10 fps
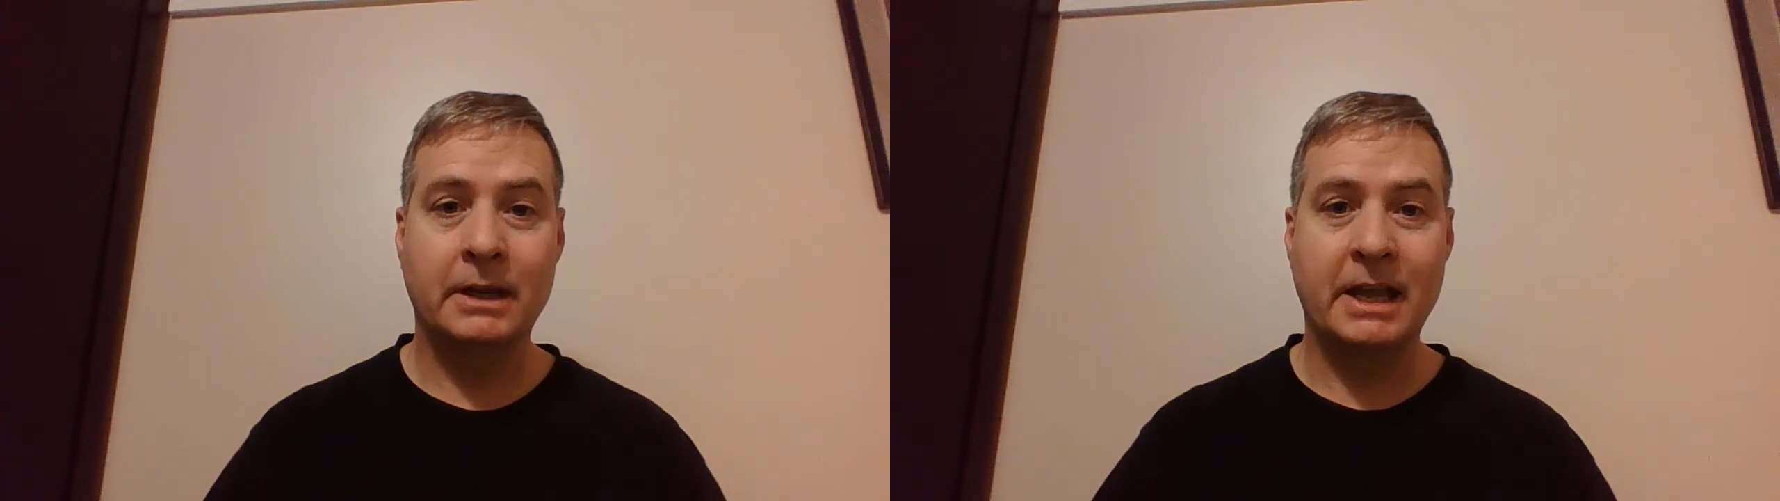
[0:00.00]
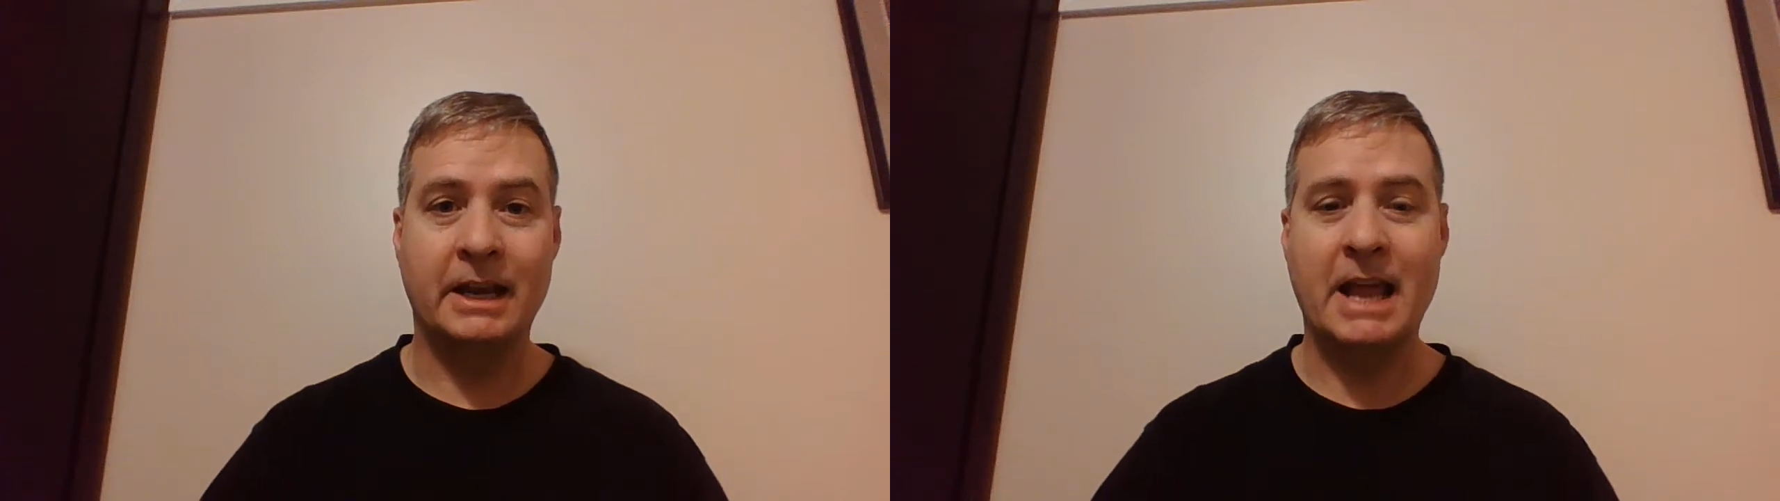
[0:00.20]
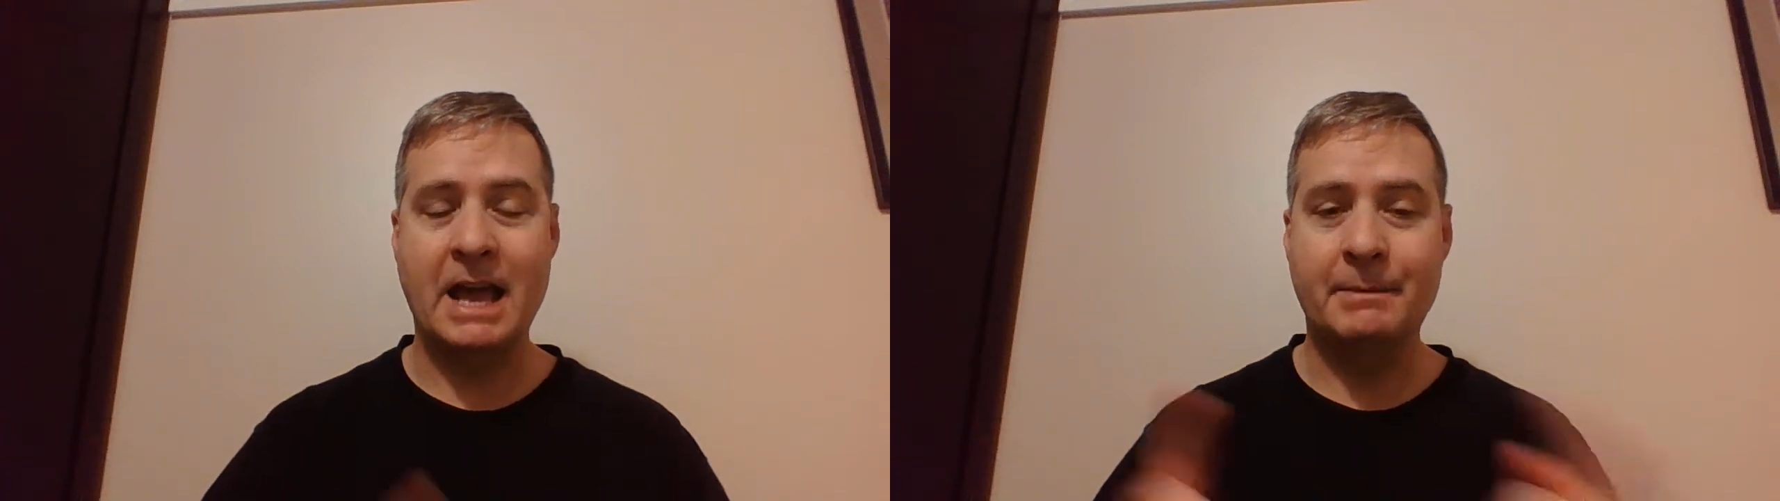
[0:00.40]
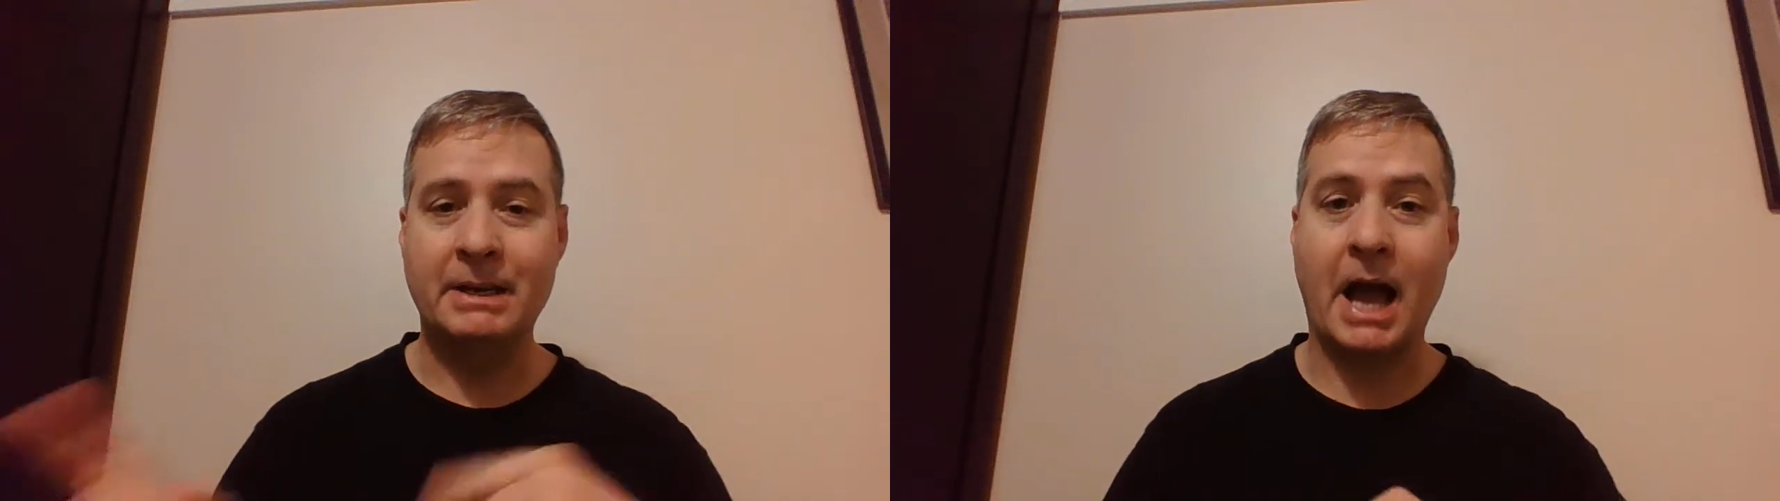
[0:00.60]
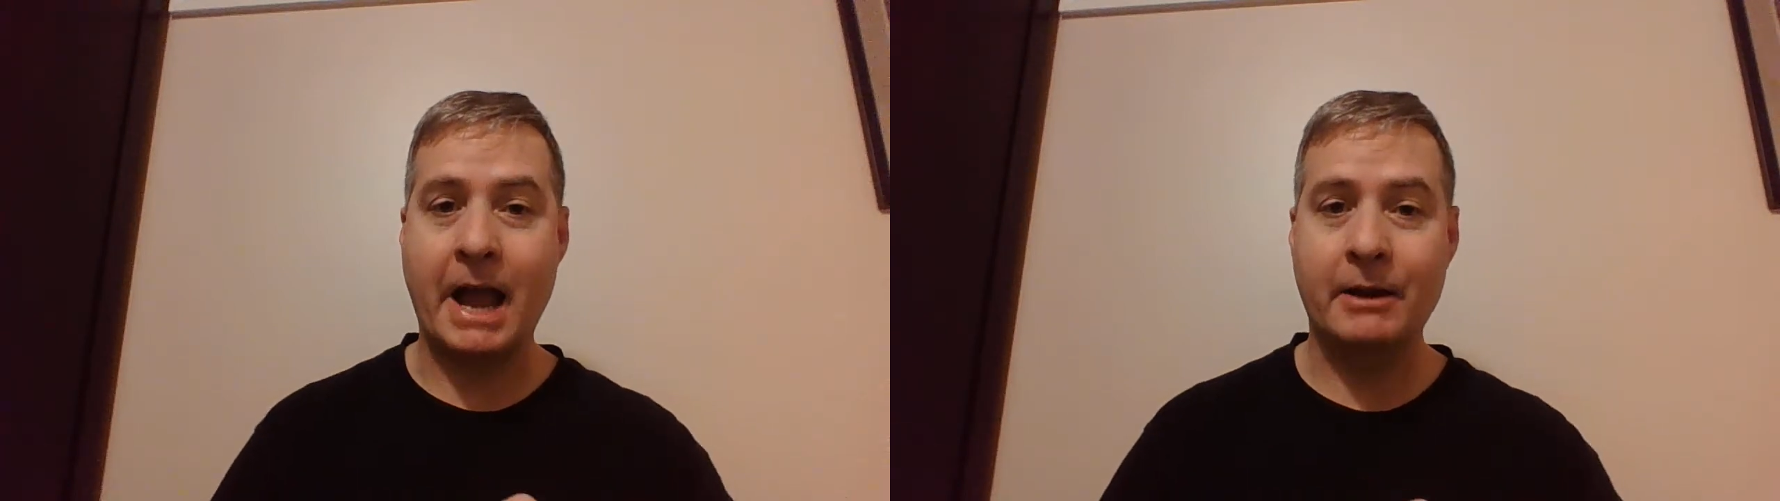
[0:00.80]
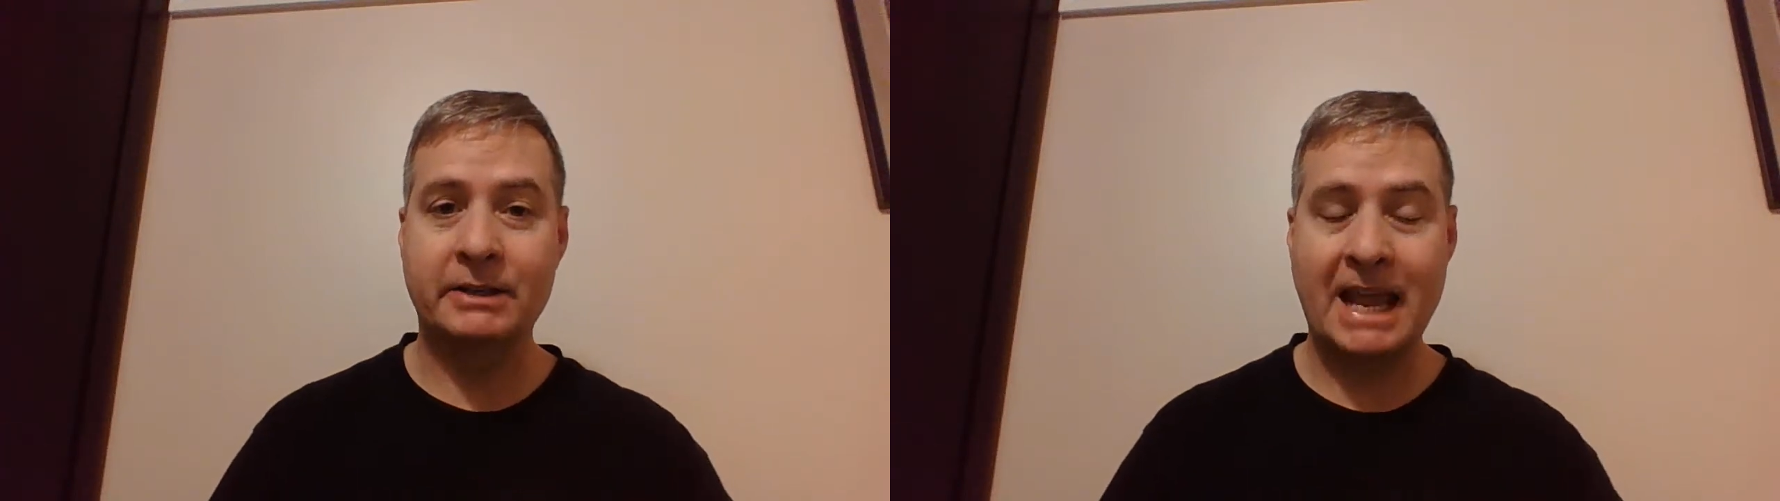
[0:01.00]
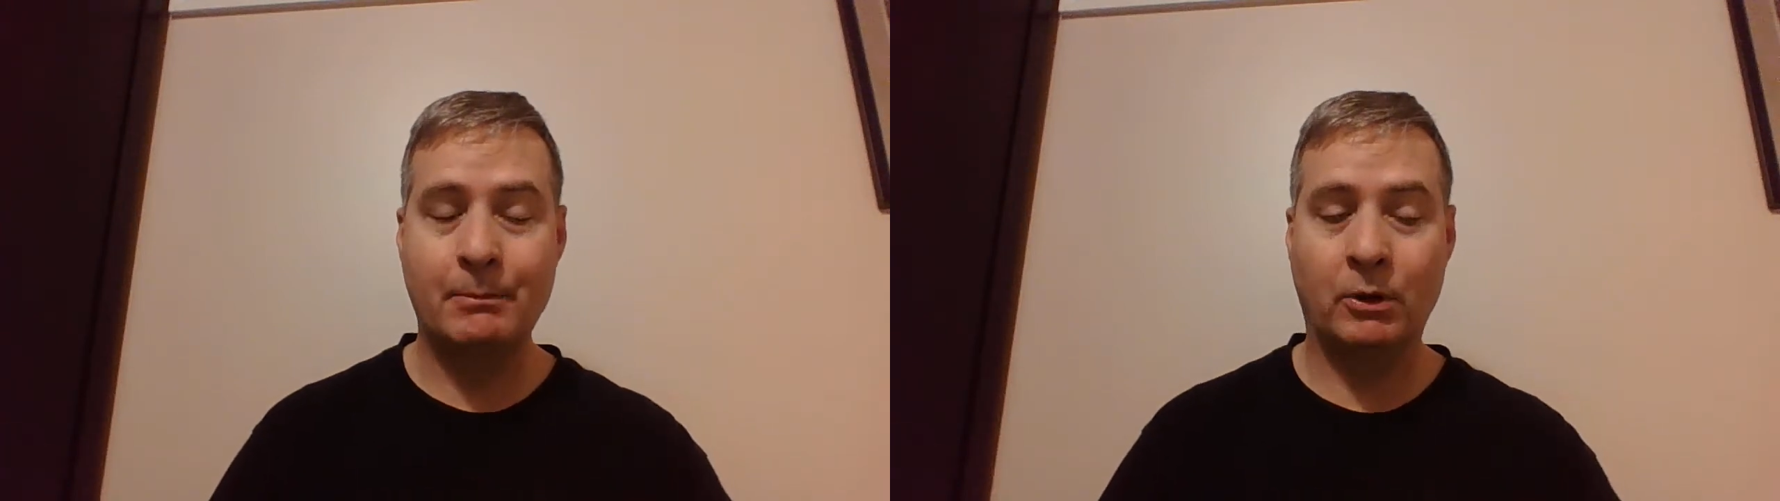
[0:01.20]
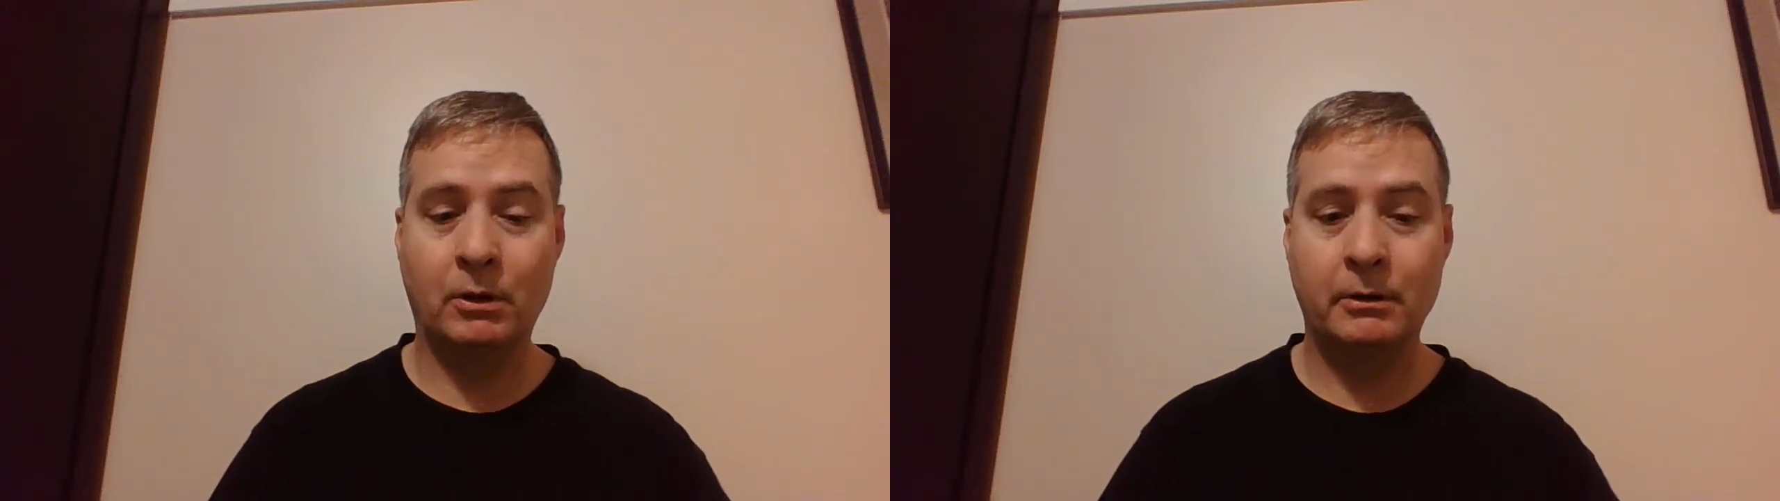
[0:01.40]
and it had been a higher
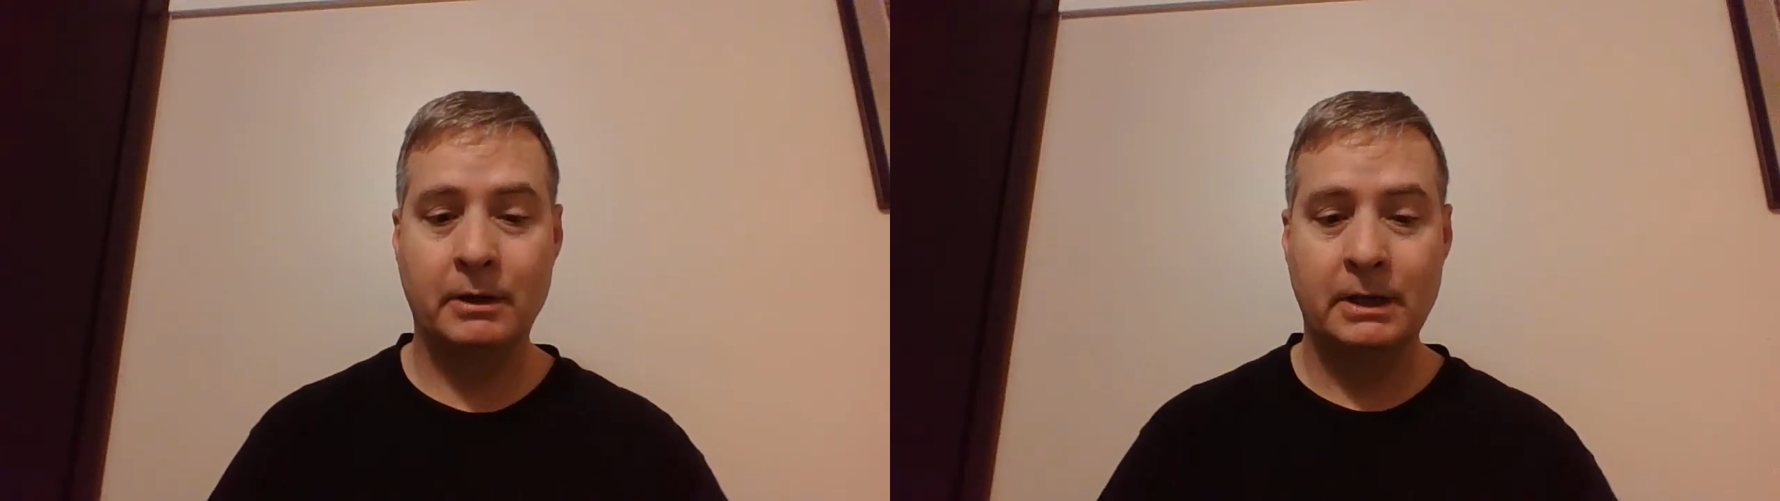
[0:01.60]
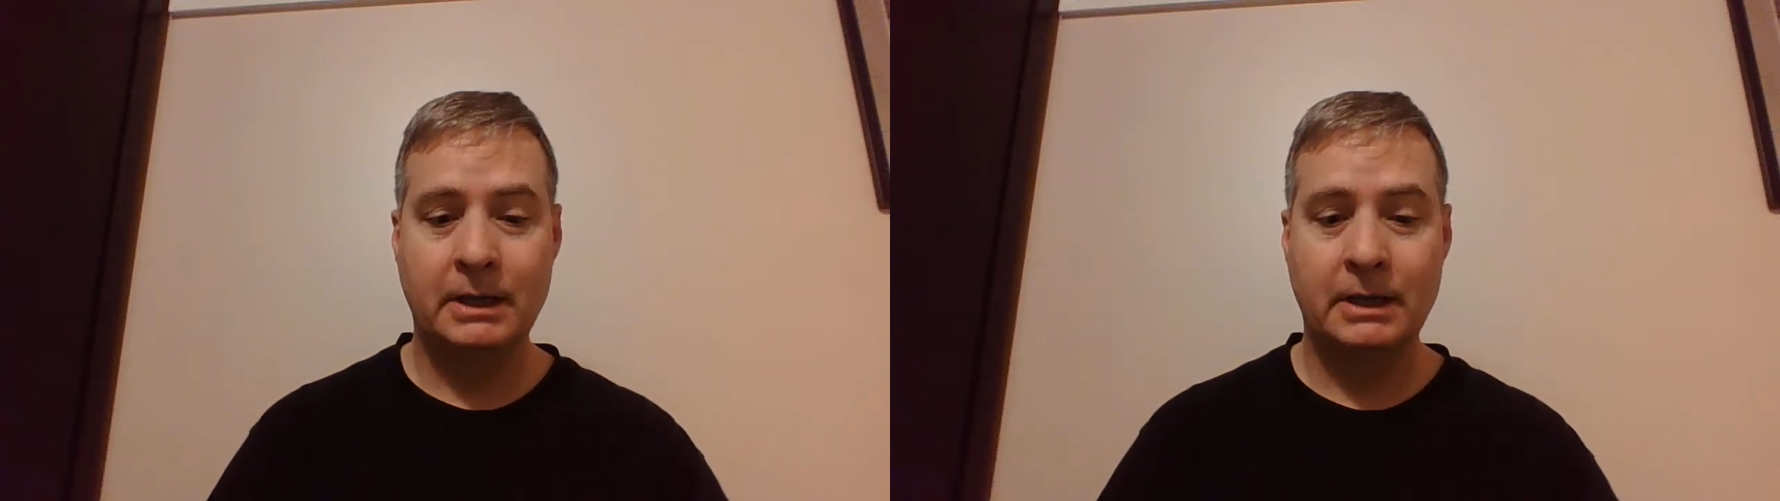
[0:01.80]
table,